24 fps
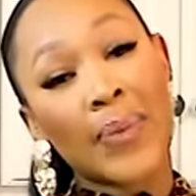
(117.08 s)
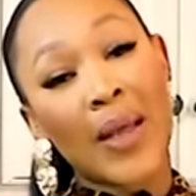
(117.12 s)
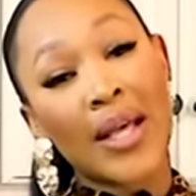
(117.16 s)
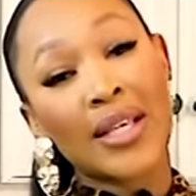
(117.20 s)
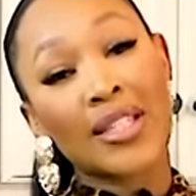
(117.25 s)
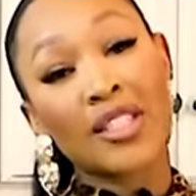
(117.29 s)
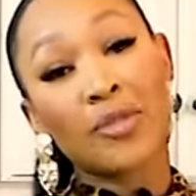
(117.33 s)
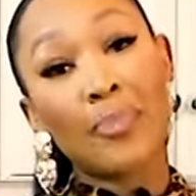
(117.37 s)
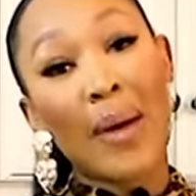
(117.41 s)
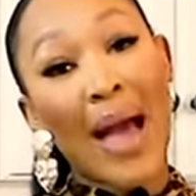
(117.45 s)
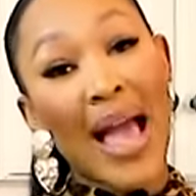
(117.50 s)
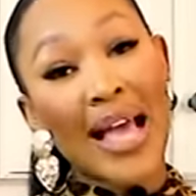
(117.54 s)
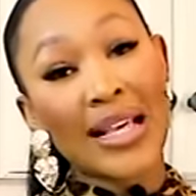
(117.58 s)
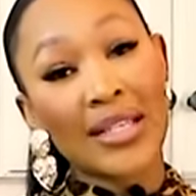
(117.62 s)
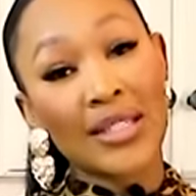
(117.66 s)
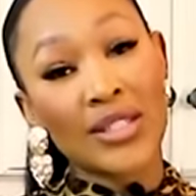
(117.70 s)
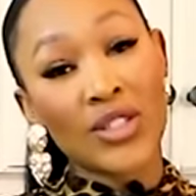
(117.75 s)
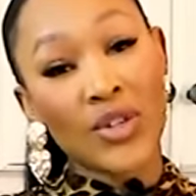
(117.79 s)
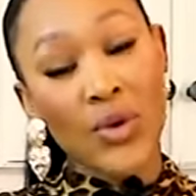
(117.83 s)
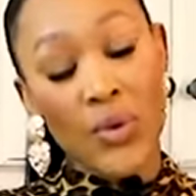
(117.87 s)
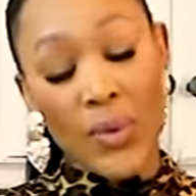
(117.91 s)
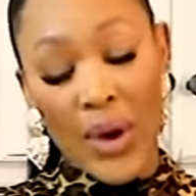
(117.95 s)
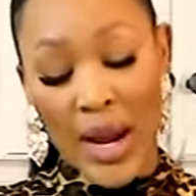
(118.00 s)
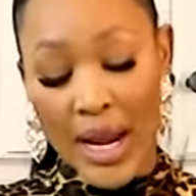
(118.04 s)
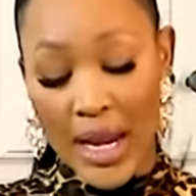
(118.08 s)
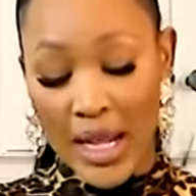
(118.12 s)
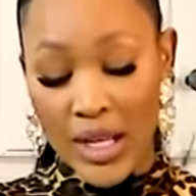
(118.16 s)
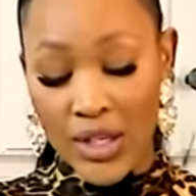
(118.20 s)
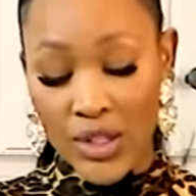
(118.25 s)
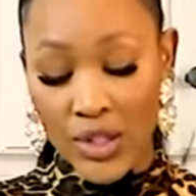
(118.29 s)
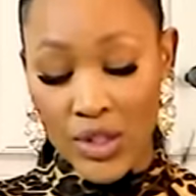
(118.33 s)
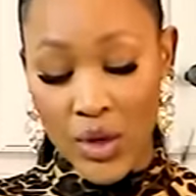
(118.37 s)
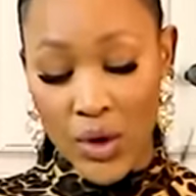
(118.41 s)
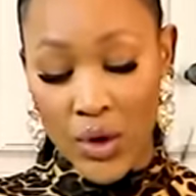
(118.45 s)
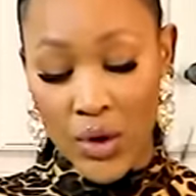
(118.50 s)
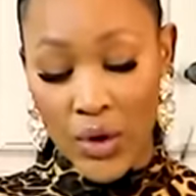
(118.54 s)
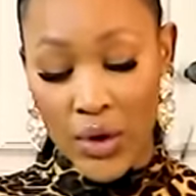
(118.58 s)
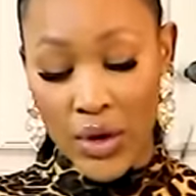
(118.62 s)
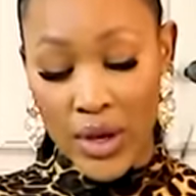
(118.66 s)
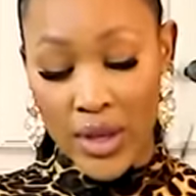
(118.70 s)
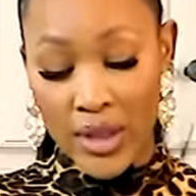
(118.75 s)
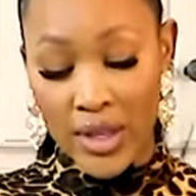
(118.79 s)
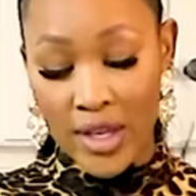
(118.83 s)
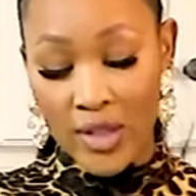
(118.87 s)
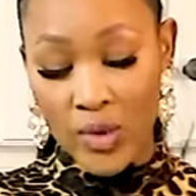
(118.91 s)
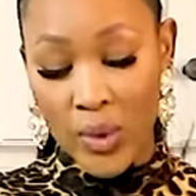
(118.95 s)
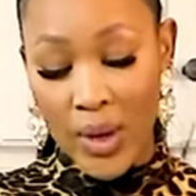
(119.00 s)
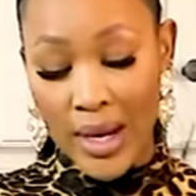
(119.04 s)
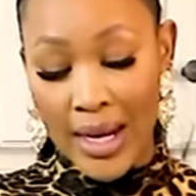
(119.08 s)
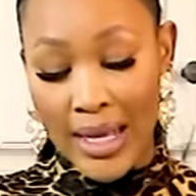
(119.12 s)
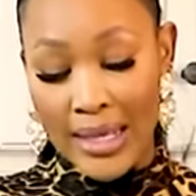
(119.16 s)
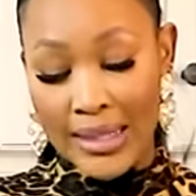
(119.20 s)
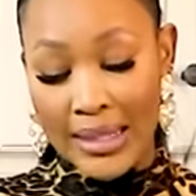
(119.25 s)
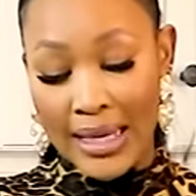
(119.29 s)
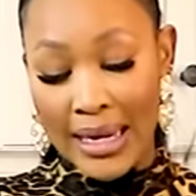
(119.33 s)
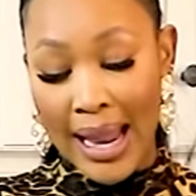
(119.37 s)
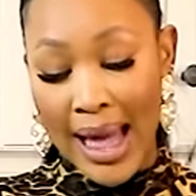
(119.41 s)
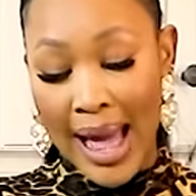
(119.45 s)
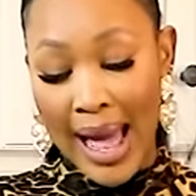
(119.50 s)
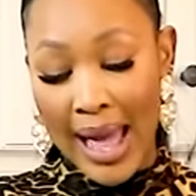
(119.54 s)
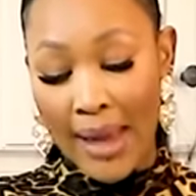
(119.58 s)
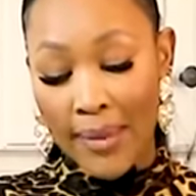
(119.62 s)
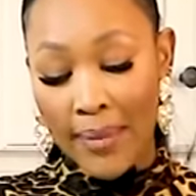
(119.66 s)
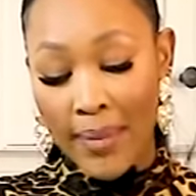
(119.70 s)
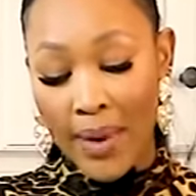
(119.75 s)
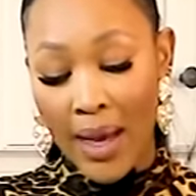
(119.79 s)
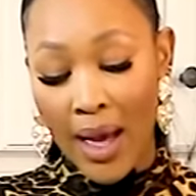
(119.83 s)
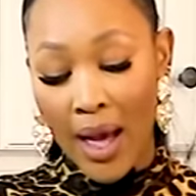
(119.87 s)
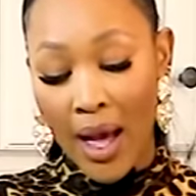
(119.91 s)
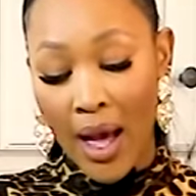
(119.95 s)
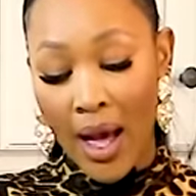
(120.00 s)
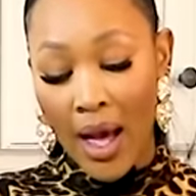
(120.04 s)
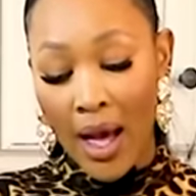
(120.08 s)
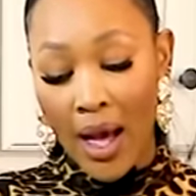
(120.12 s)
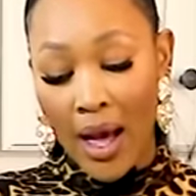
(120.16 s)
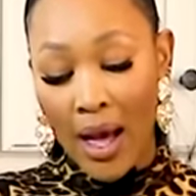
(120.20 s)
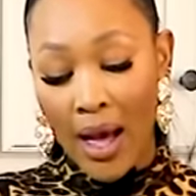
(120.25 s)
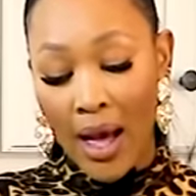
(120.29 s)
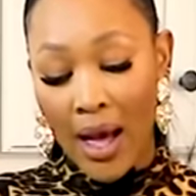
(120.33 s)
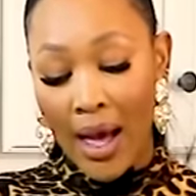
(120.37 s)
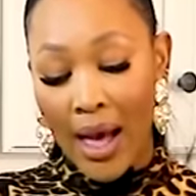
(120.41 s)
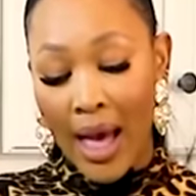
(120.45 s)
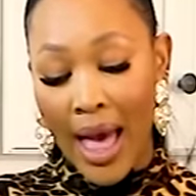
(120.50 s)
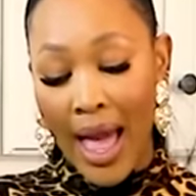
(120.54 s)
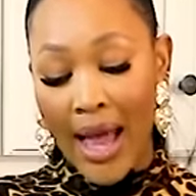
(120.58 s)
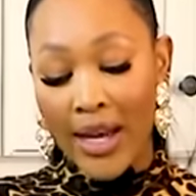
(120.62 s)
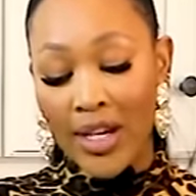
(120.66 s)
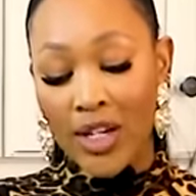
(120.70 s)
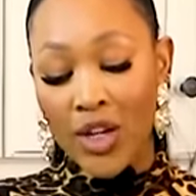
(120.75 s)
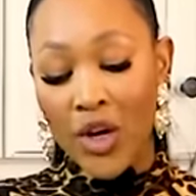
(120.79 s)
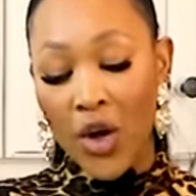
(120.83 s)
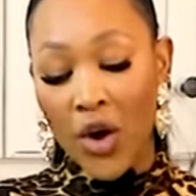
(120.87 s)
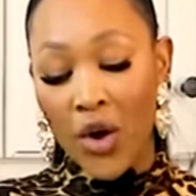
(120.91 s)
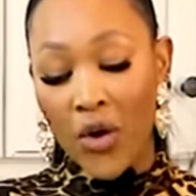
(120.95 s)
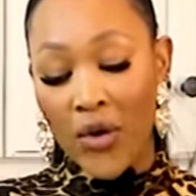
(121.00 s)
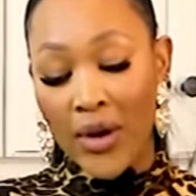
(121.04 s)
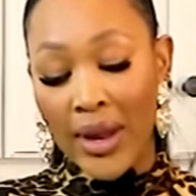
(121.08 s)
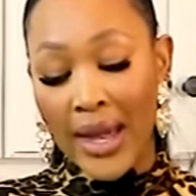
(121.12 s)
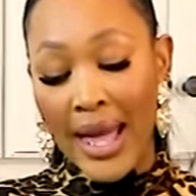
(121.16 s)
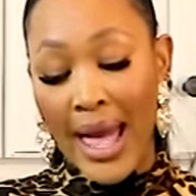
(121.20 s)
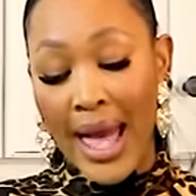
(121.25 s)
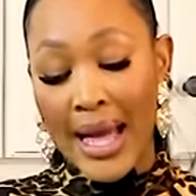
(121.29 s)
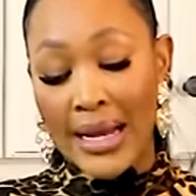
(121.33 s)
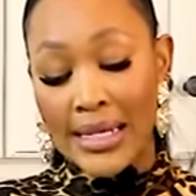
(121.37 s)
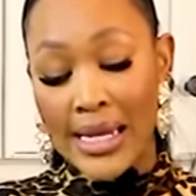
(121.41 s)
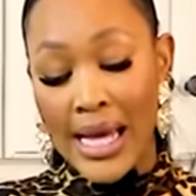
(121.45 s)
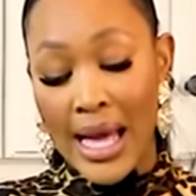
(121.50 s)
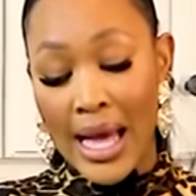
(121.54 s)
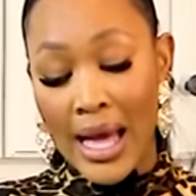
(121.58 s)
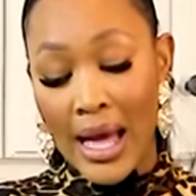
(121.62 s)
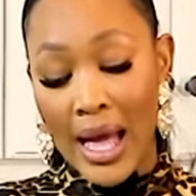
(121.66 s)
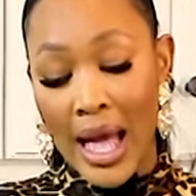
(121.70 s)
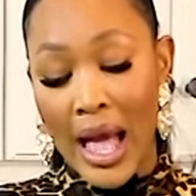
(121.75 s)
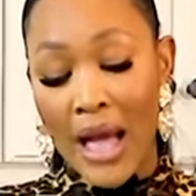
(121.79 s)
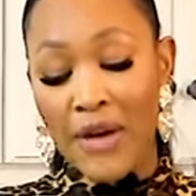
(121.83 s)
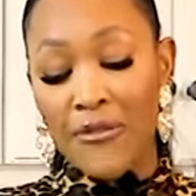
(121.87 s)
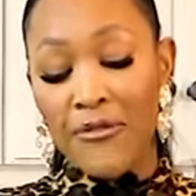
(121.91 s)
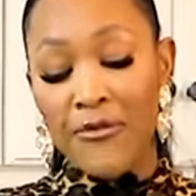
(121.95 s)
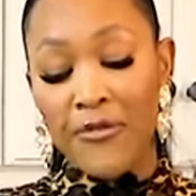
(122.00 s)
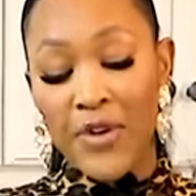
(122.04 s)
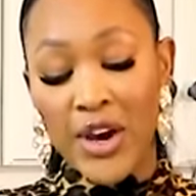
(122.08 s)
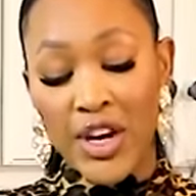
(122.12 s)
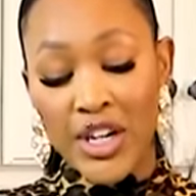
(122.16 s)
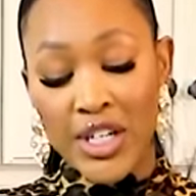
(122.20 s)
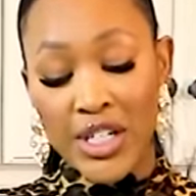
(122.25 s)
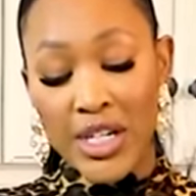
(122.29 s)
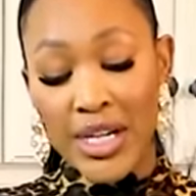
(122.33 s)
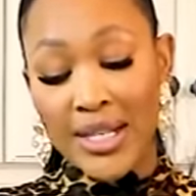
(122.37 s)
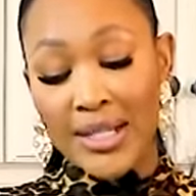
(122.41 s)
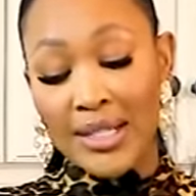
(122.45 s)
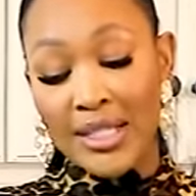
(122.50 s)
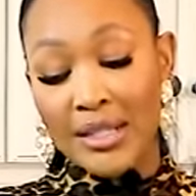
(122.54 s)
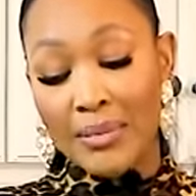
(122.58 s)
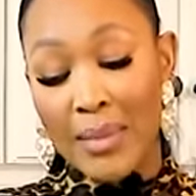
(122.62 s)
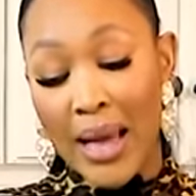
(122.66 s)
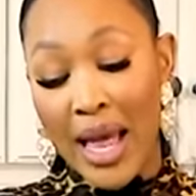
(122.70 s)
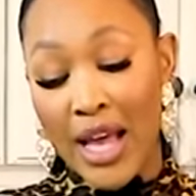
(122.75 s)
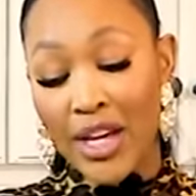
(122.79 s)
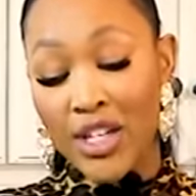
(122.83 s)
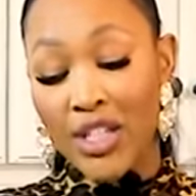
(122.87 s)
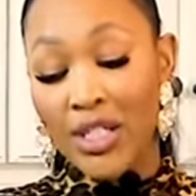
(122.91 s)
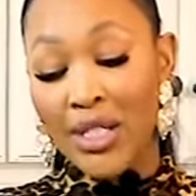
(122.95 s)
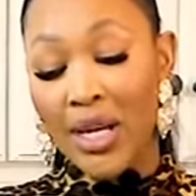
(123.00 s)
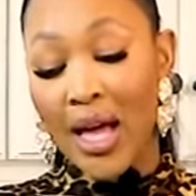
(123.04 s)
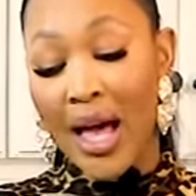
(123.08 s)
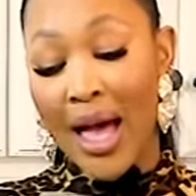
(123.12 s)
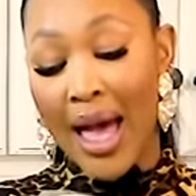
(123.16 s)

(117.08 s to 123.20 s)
spiced already. So this one is lime and coriander, freshly smashed